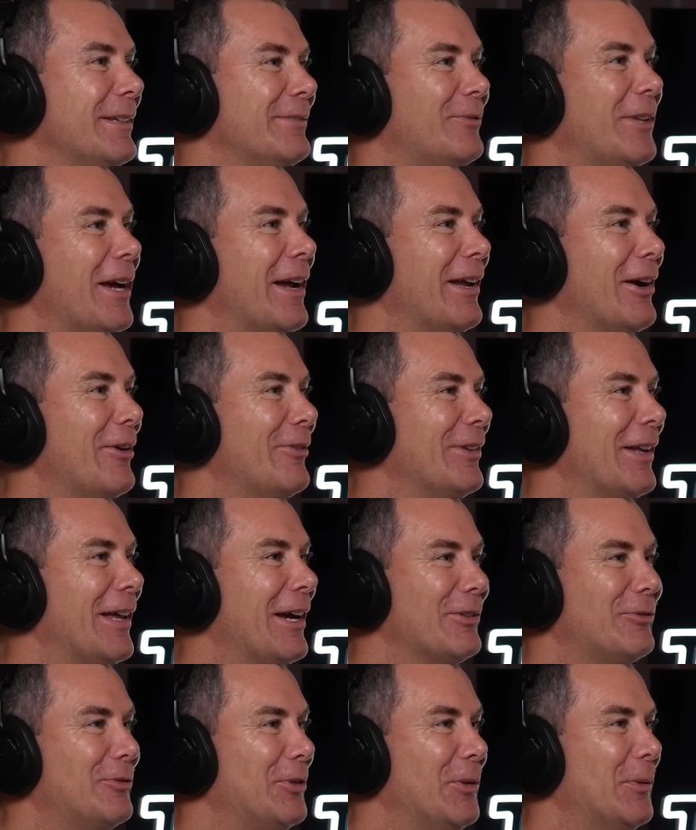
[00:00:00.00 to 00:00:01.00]
have done over the
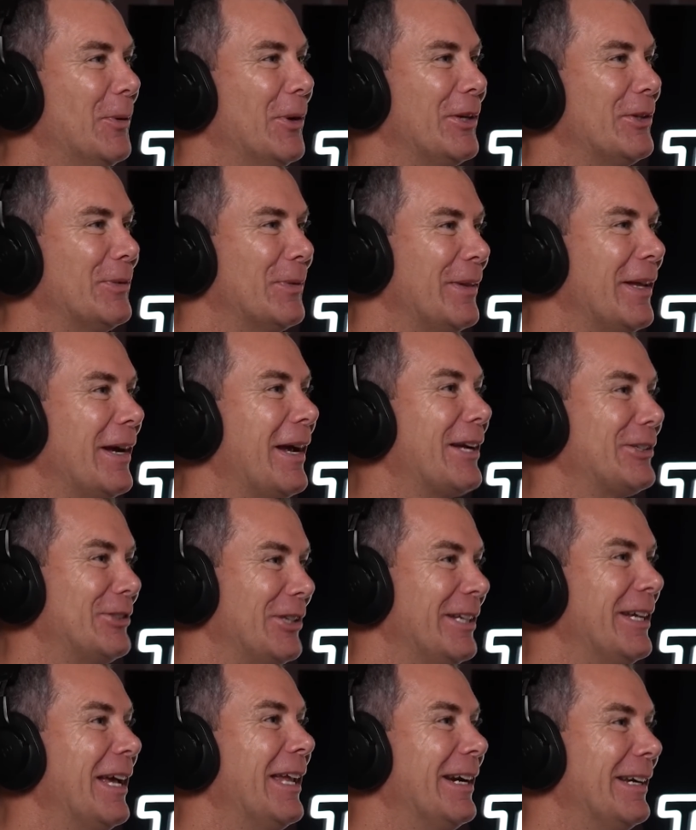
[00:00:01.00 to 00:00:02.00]
last few weeks when they
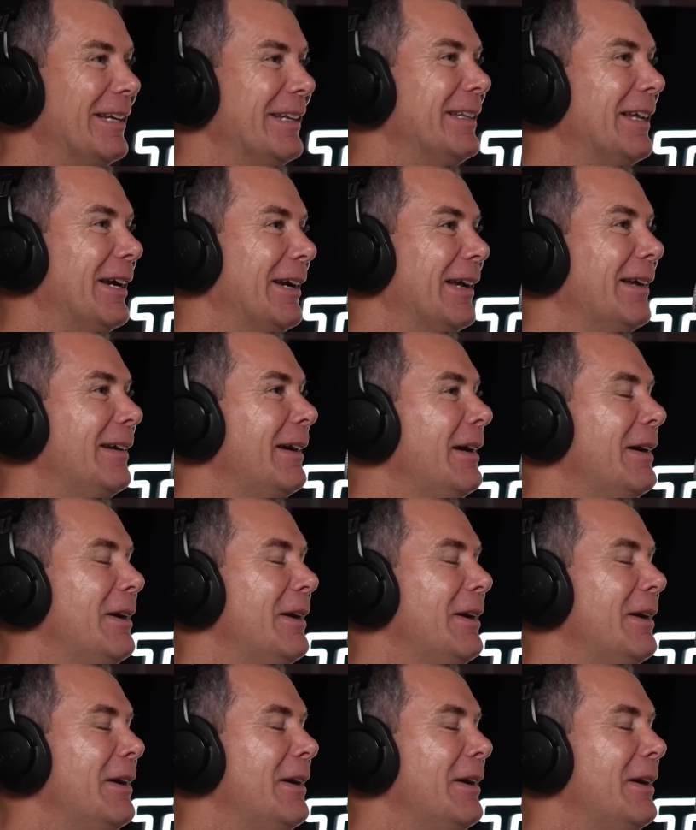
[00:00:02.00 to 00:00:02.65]
actually get it in there